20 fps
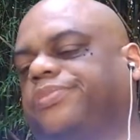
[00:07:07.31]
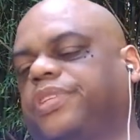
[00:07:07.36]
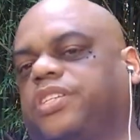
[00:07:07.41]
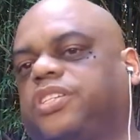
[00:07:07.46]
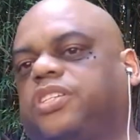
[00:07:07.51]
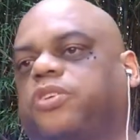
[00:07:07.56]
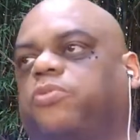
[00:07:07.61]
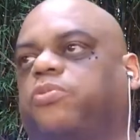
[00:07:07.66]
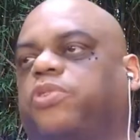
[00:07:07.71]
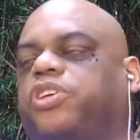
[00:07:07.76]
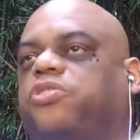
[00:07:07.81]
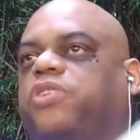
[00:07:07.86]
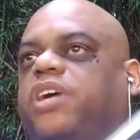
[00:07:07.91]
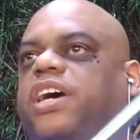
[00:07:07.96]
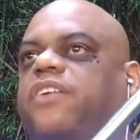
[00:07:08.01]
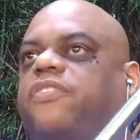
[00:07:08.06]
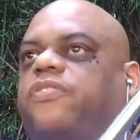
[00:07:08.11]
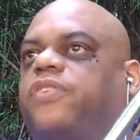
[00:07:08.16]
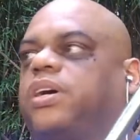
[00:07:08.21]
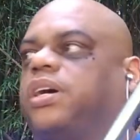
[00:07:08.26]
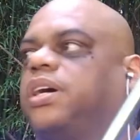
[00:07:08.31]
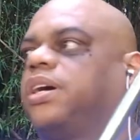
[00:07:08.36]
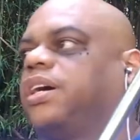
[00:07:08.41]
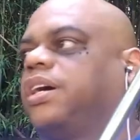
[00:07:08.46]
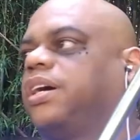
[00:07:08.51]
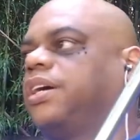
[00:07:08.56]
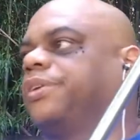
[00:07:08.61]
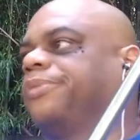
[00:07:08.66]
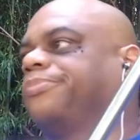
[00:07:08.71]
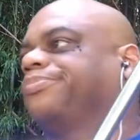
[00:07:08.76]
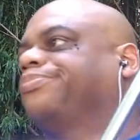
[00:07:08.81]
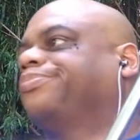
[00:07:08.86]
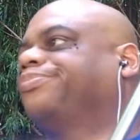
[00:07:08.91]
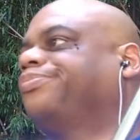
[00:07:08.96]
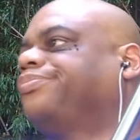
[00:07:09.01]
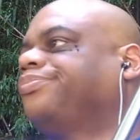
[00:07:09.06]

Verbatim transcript: So when you have a um,